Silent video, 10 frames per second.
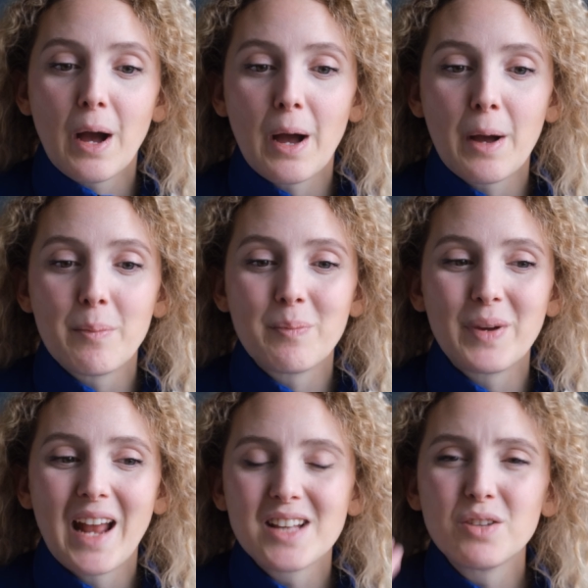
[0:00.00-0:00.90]

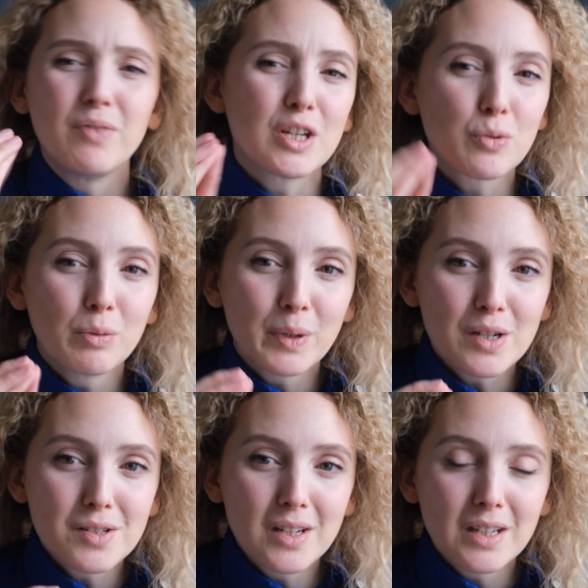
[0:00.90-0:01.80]
But as a visual
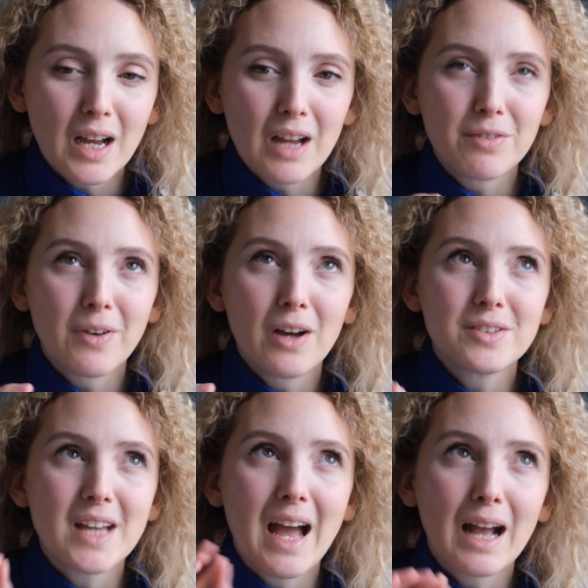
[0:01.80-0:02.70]
person, I
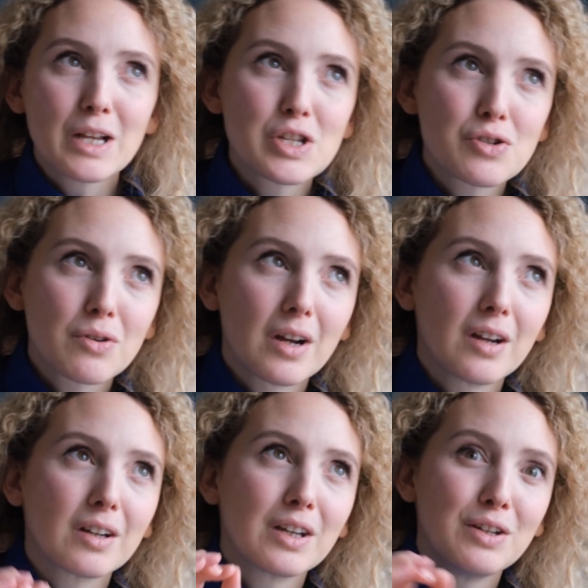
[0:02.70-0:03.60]
felt
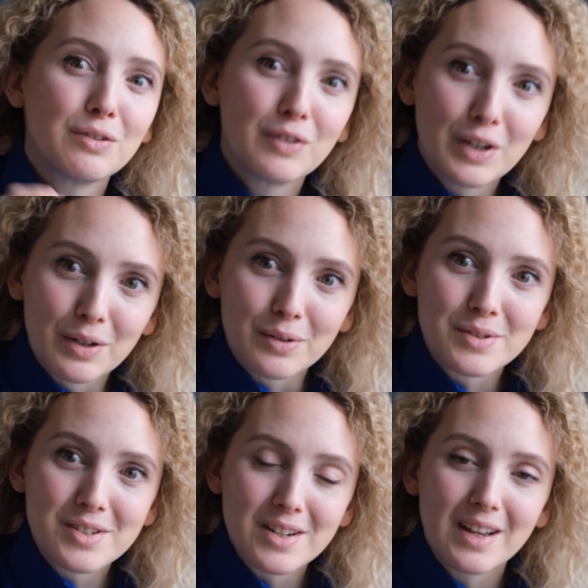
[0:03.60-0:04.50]
extra
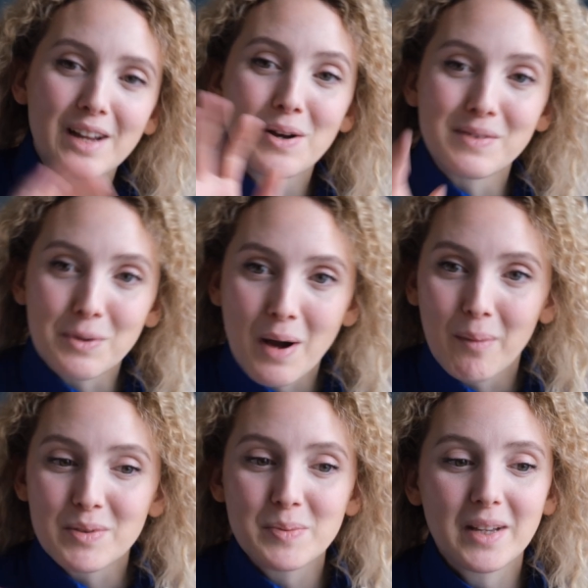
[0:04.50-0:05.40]
confused and
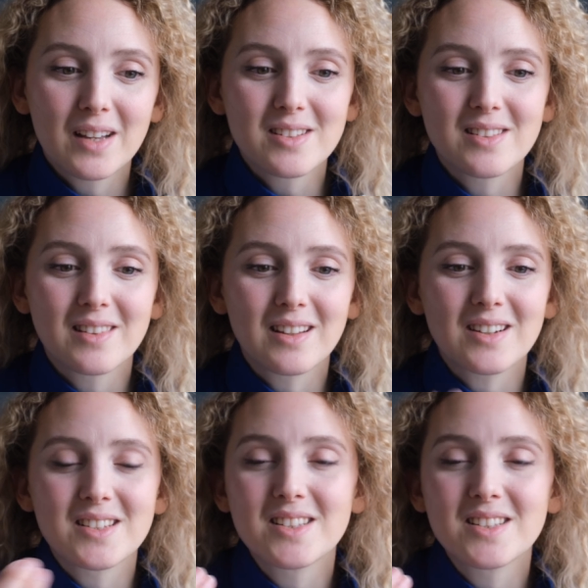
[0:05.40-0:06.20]
overwhelmed because there